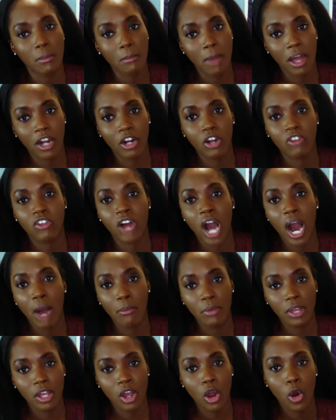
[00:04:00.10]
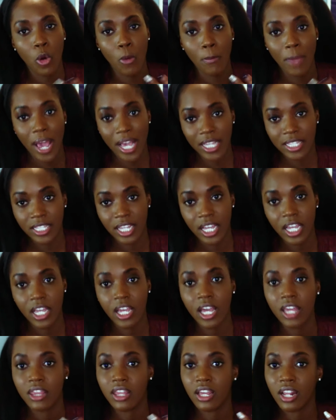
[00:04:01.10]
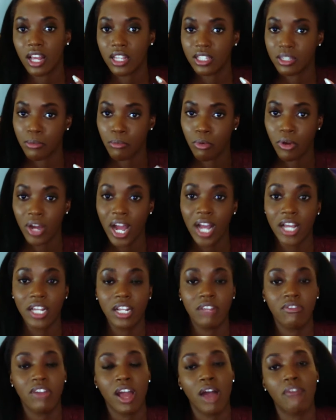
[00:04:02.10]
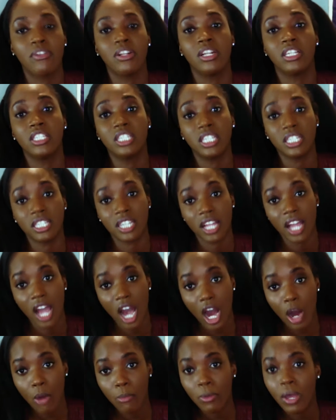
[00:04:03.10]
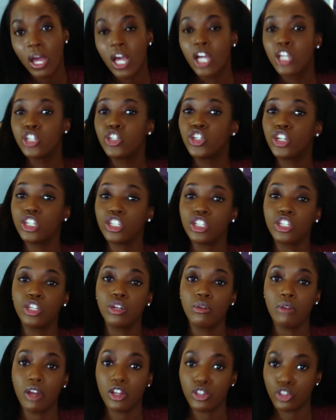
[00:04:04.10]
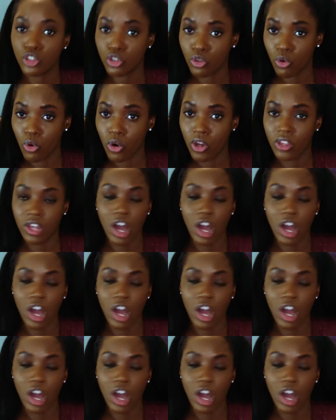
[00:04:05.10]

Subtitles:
a matter of copy or pasting, and then at some point I could even have an assistant help, just to ensure